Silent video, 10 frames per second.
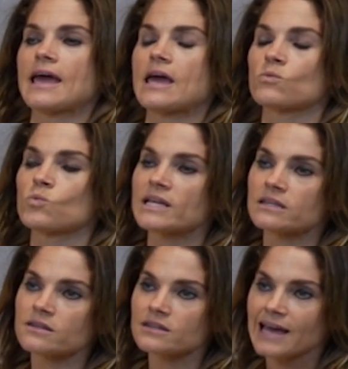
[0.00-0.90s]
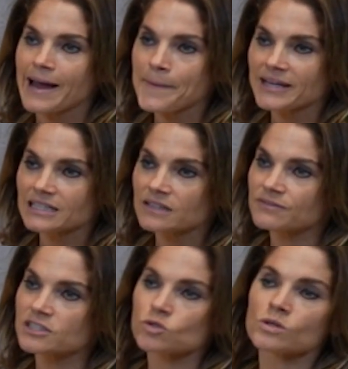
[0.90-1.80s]
And when that
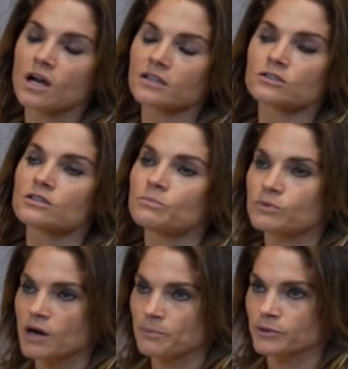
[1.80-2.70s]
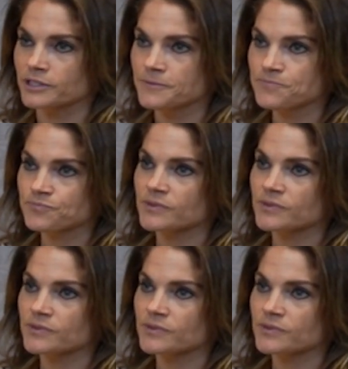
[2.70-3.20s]
individual got to the property,